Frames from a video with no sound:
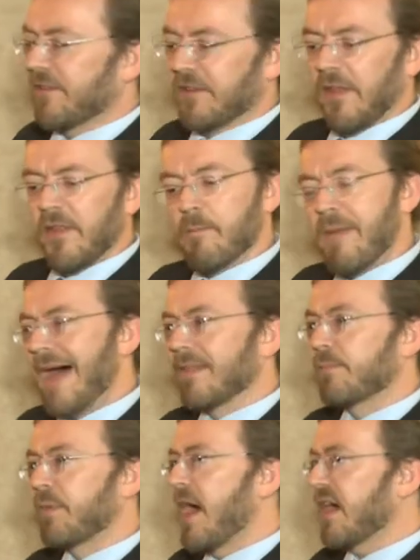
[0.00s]
rested on the
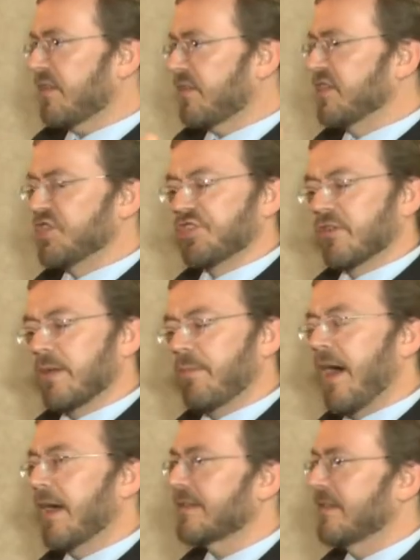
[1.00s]
ballot box, the jury
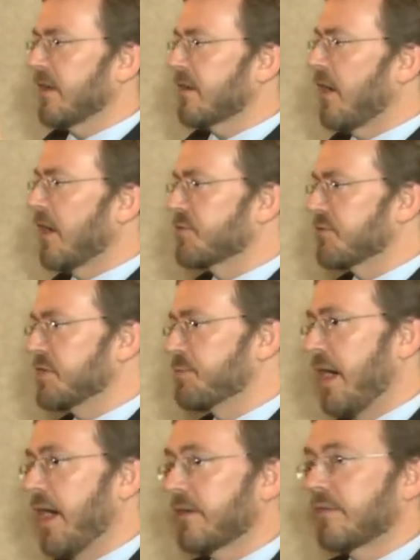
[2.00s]
box, and the
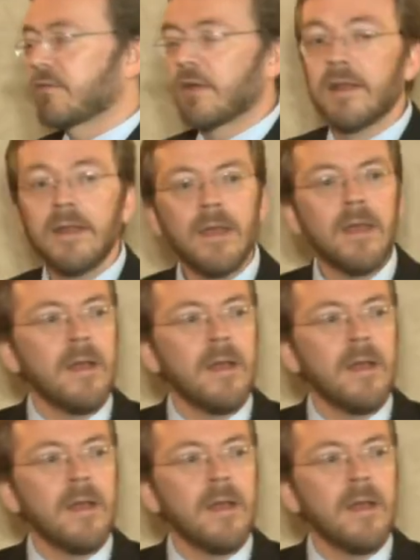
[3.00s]
cartridge box, right?